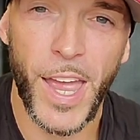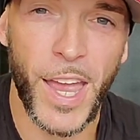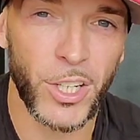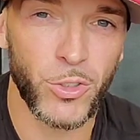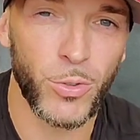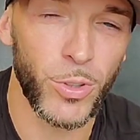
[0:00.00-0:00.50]

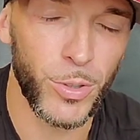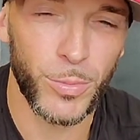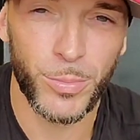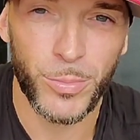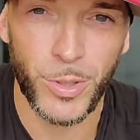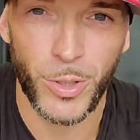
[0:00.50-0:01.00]
extra,
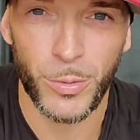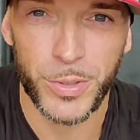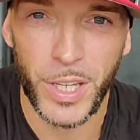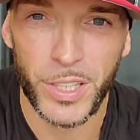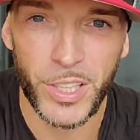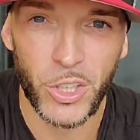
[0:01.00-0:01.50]
you know,
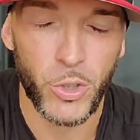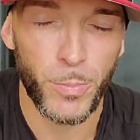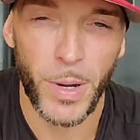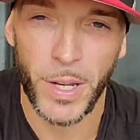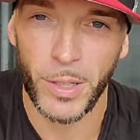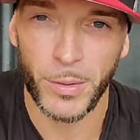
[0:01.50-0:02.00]
things that you
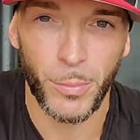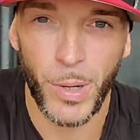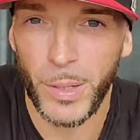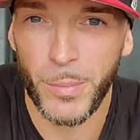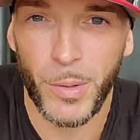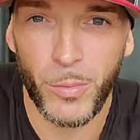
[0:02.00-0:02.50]
might,
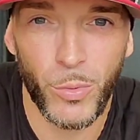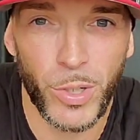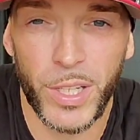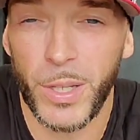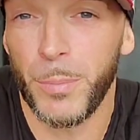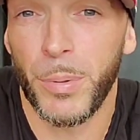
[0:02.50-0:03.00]
might
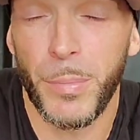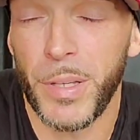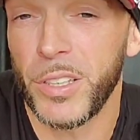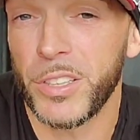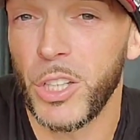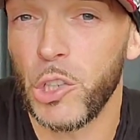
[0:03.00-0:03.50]
want to
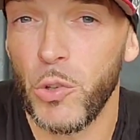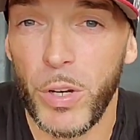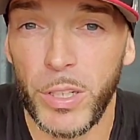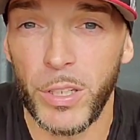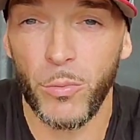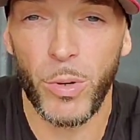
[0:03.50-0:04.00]
implement into your
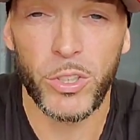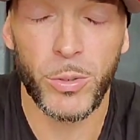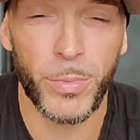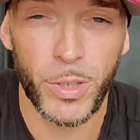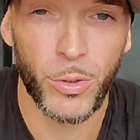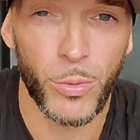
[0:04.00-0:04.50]
training
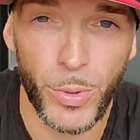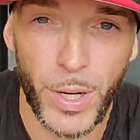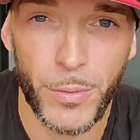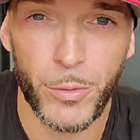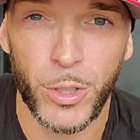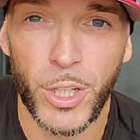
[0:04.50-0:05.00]
regimen or
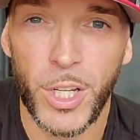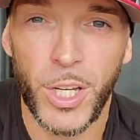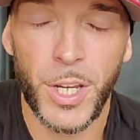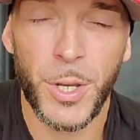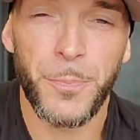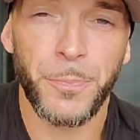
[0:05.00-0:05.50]
whatever.
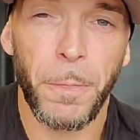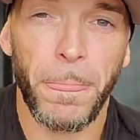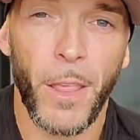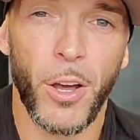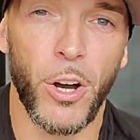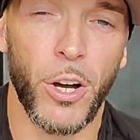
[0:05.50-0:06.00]

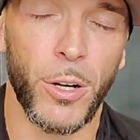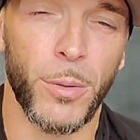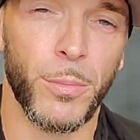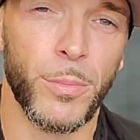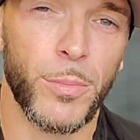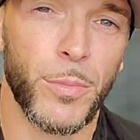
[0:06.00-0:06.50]

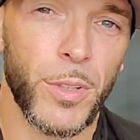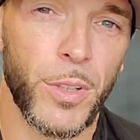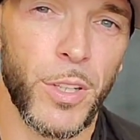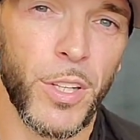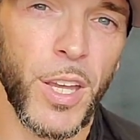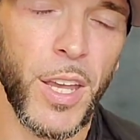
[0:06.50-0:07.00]
Um,
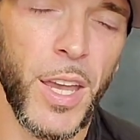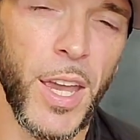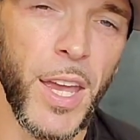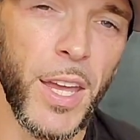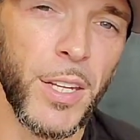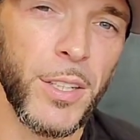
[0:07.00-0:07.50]

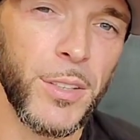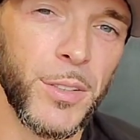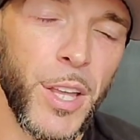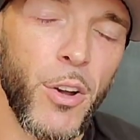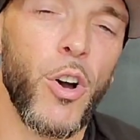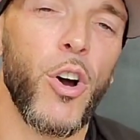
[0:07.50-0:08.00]
and
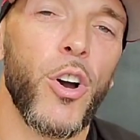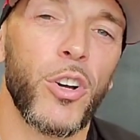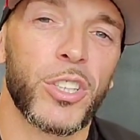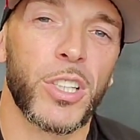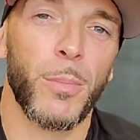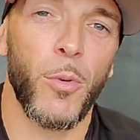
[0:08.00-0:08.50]
there are
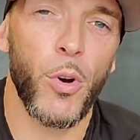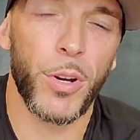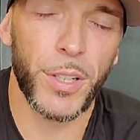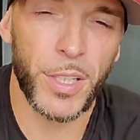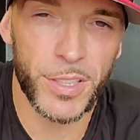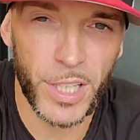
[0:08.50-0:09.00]
some
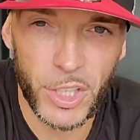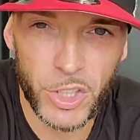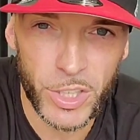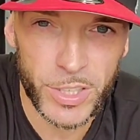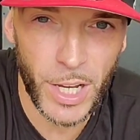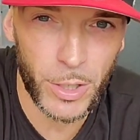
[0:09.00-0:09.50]

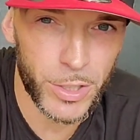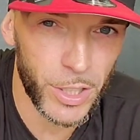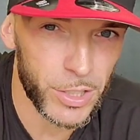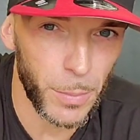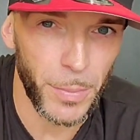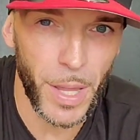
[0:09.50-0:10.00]
organizations out there,
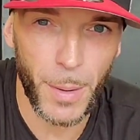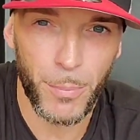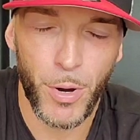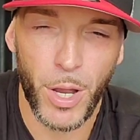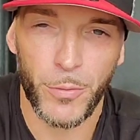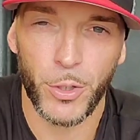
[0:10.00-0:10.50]
some
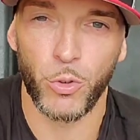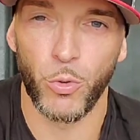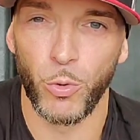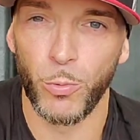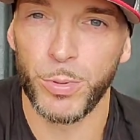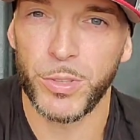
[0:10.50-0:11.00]
nonprofit
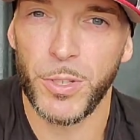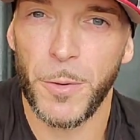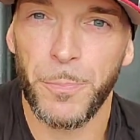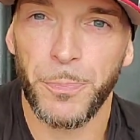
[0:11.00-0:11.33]
groups